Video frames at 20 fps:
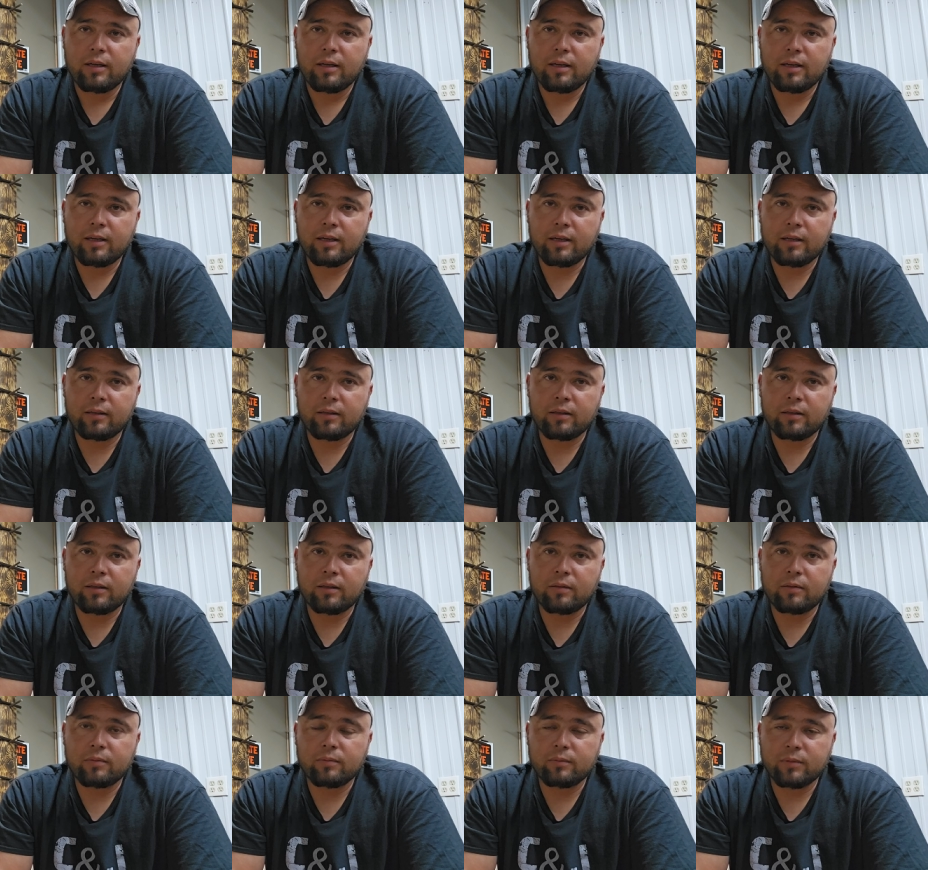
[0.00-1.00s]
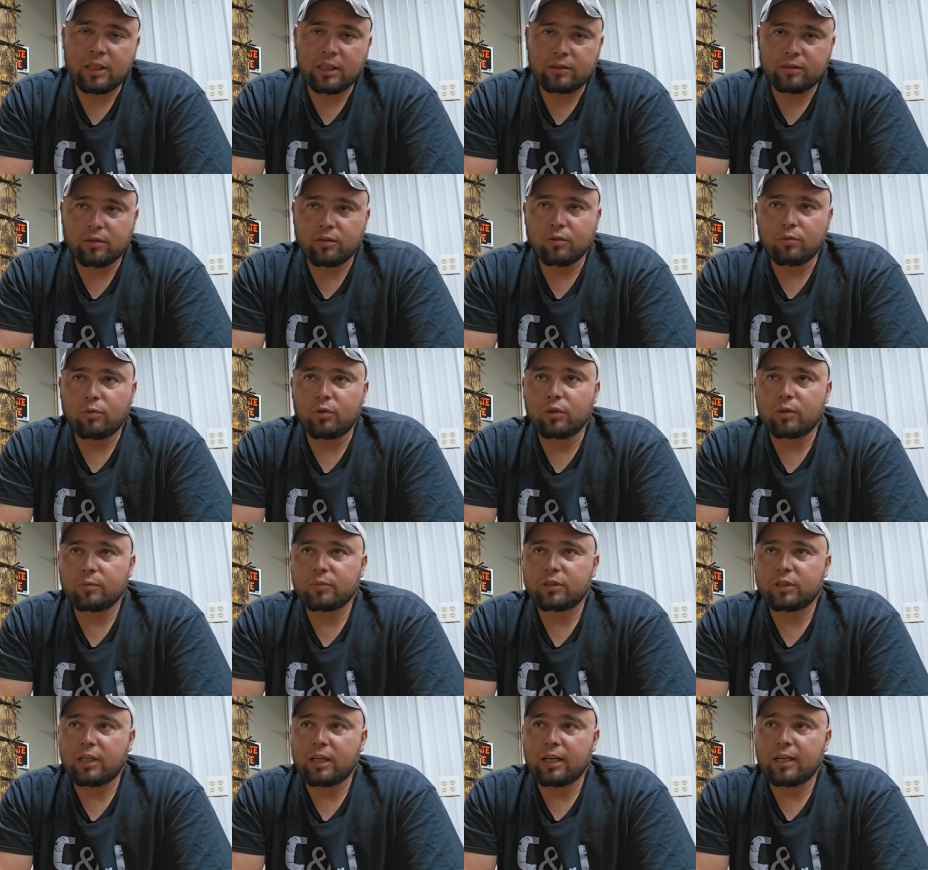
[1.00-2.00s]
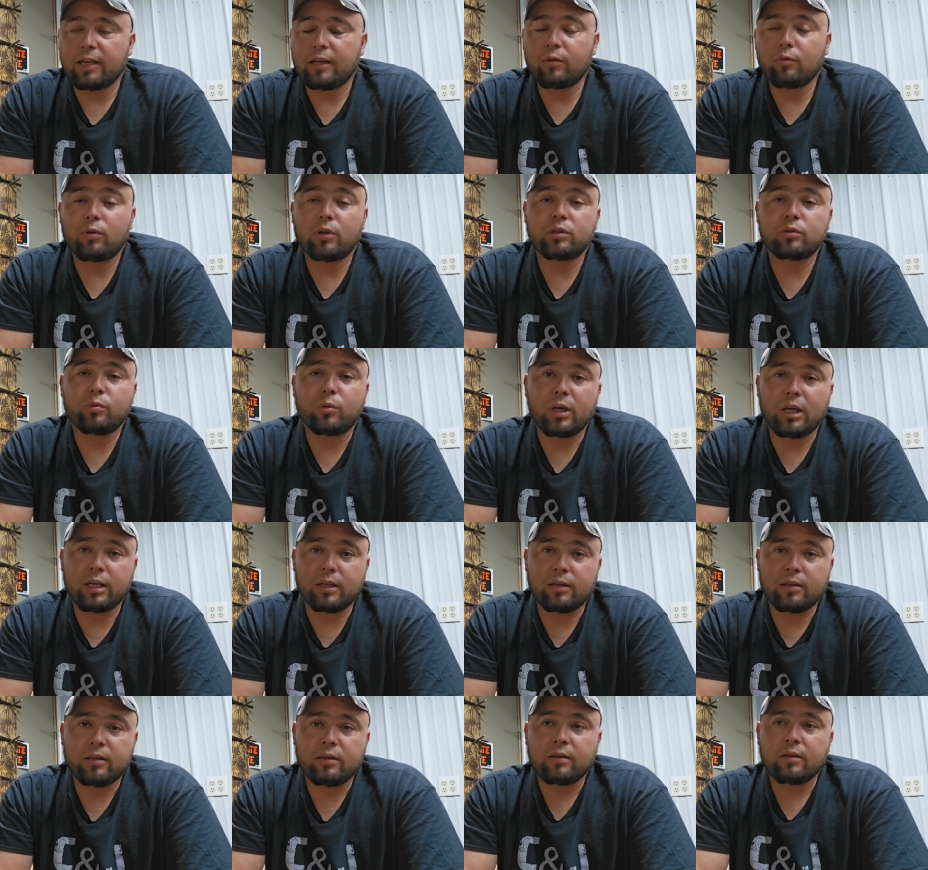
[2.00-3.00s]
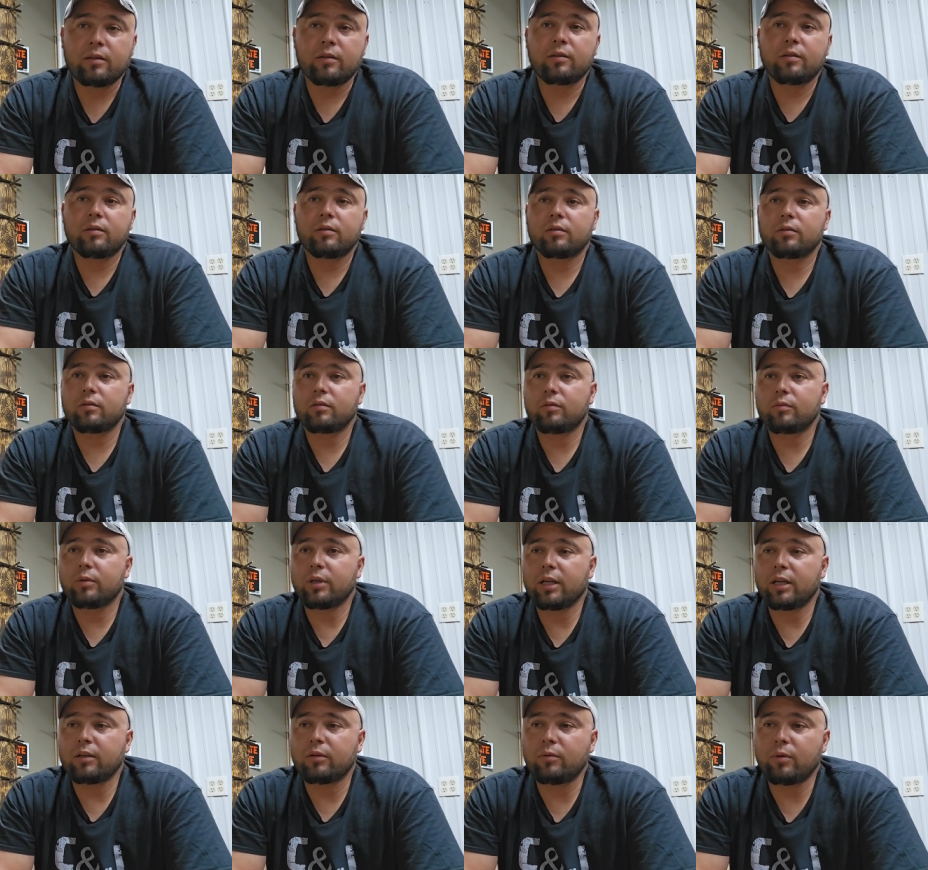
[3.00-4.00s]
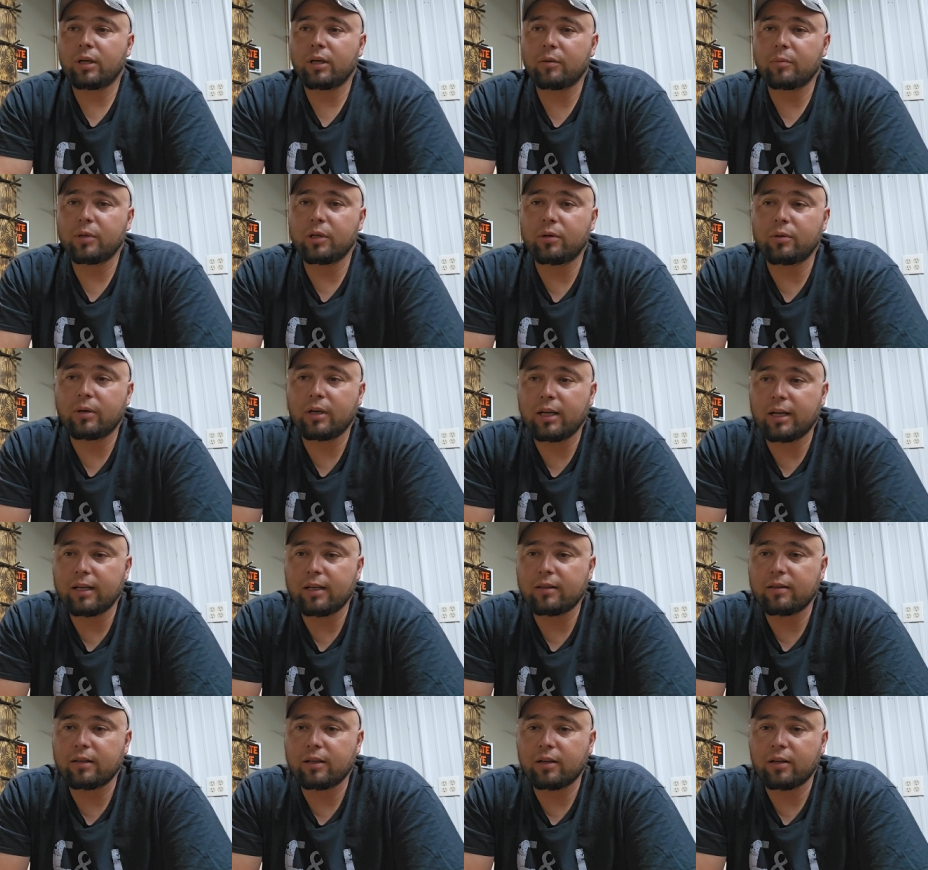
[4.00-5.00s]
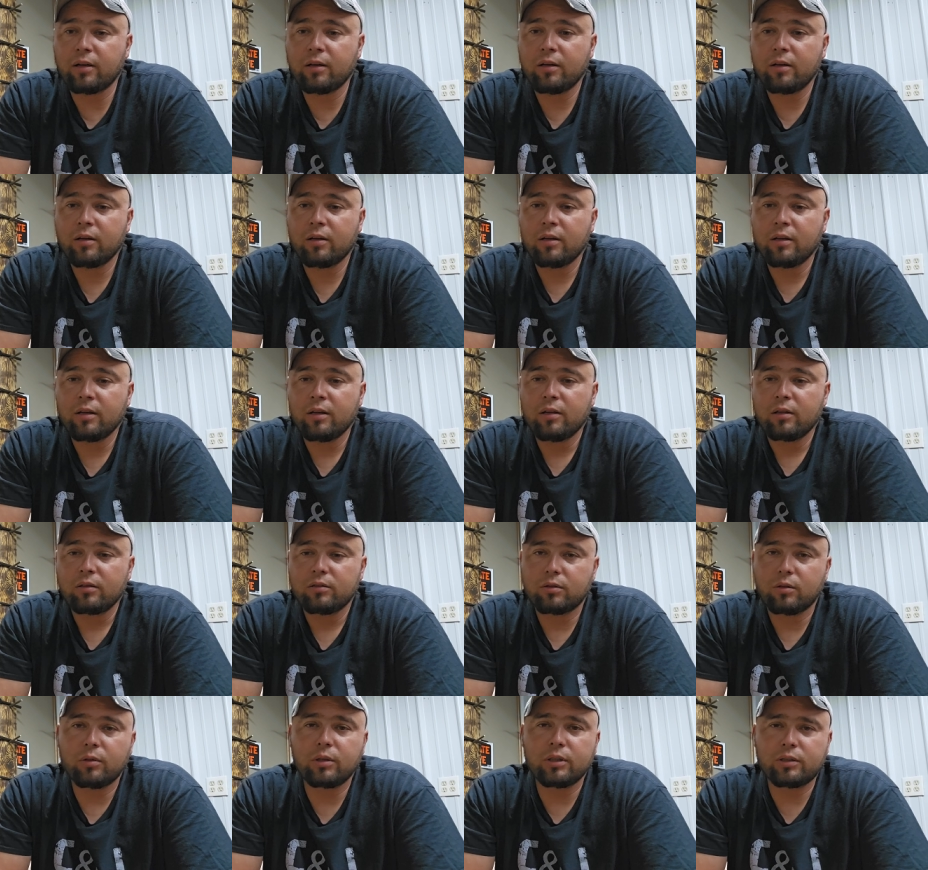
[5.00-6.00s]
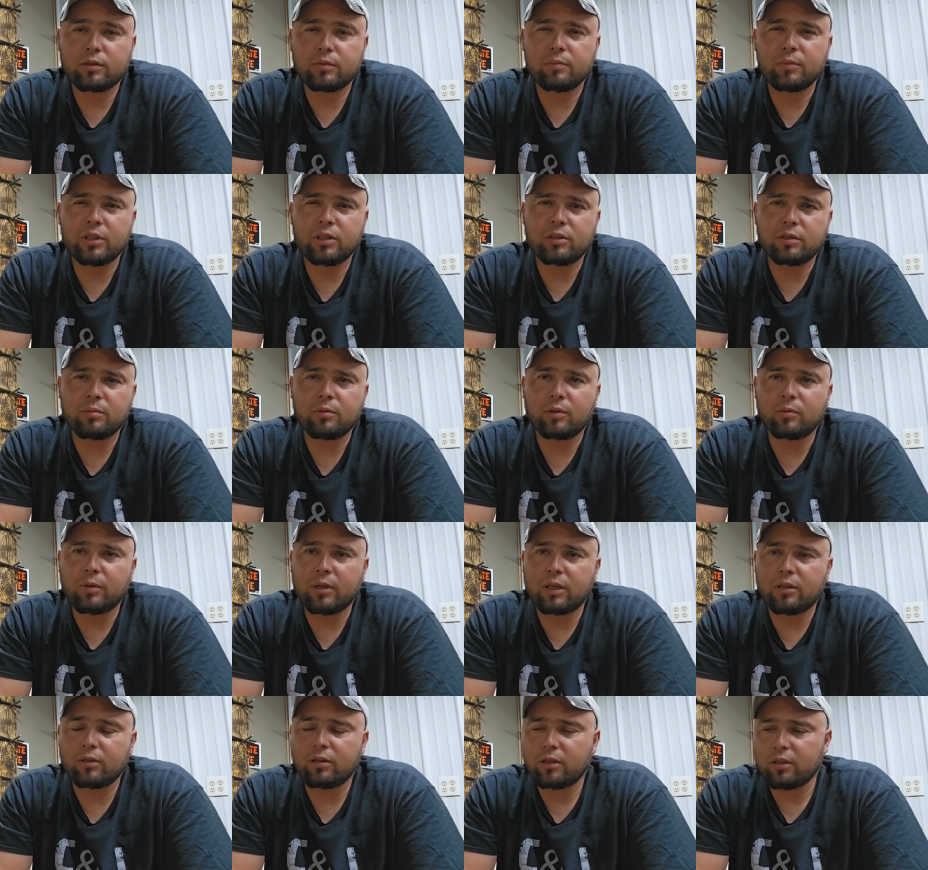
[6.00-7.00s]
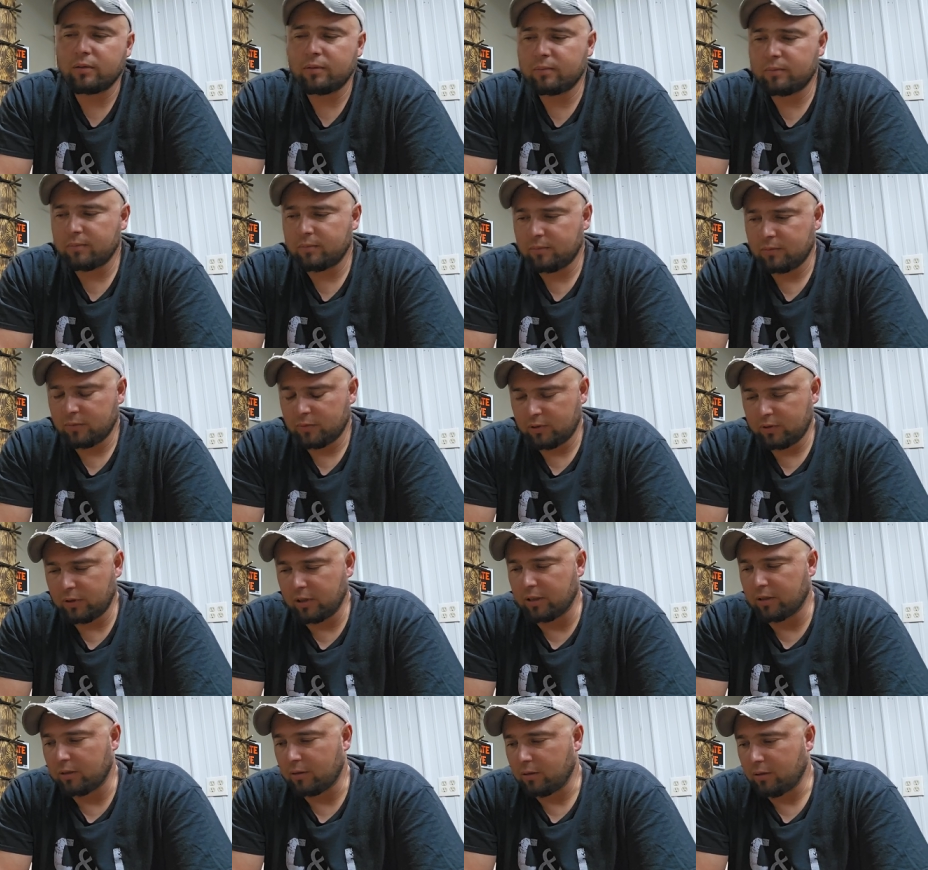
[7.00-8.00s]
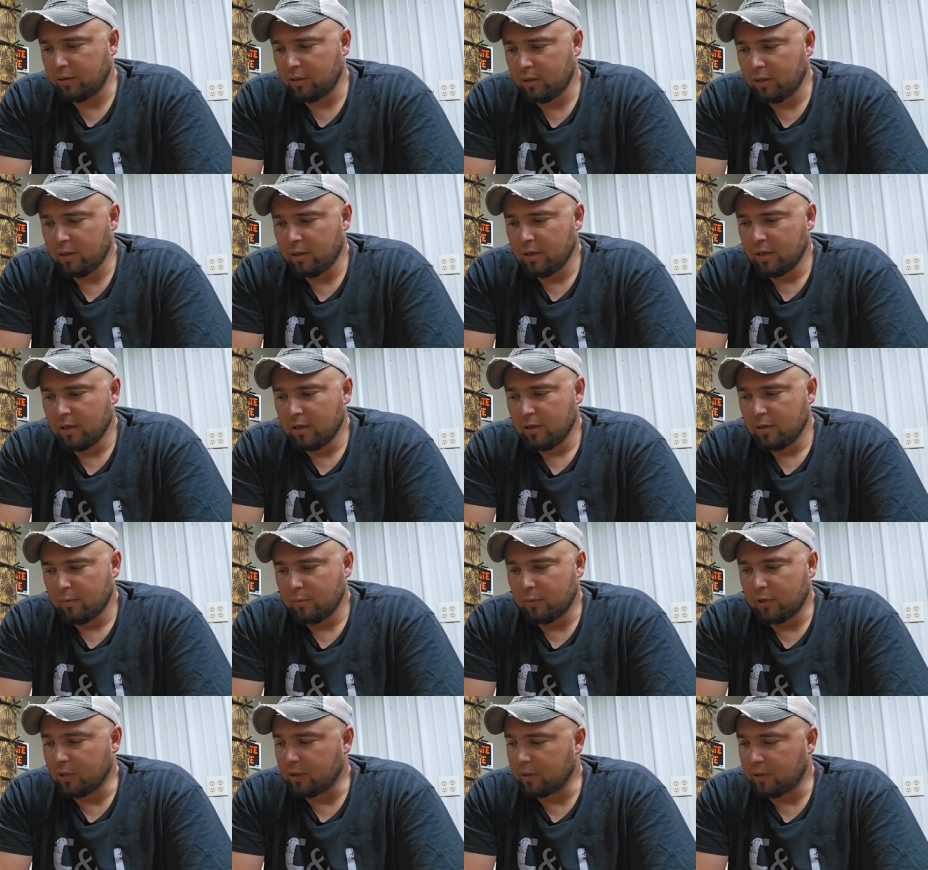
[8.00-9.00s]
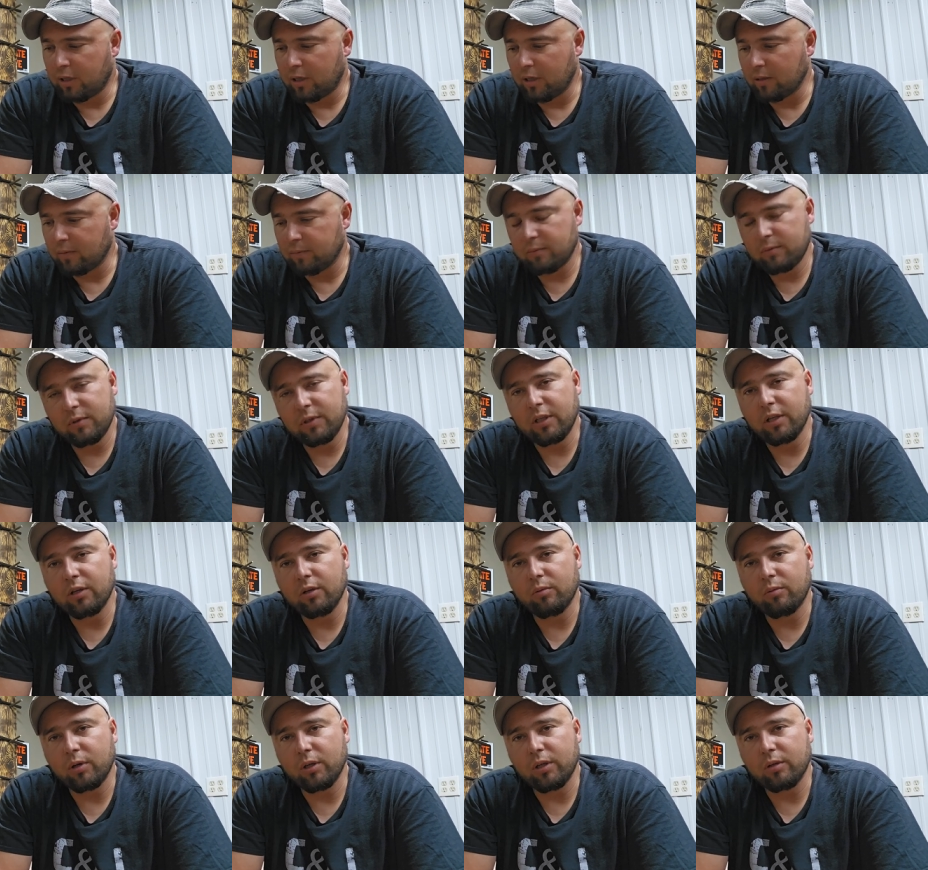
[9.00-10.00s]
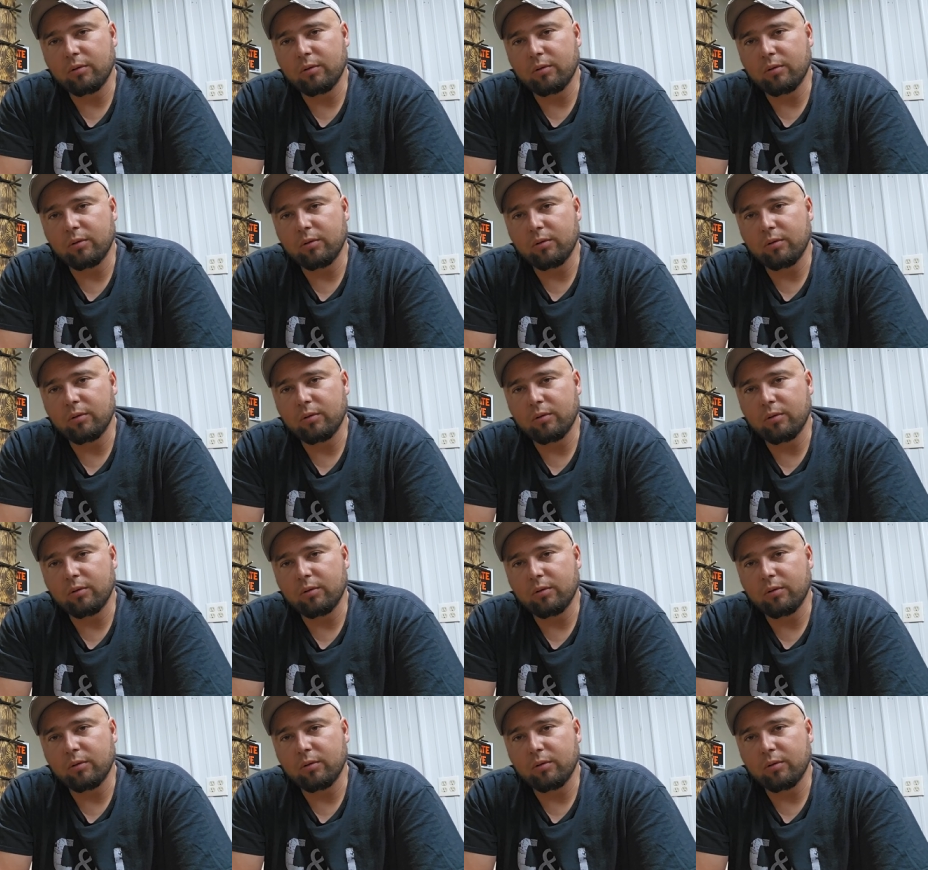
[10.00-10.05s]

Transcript: And uh, that's on the warm side. It was wet. We had quite a bit of rain in there. So it's miserable weather still but not near what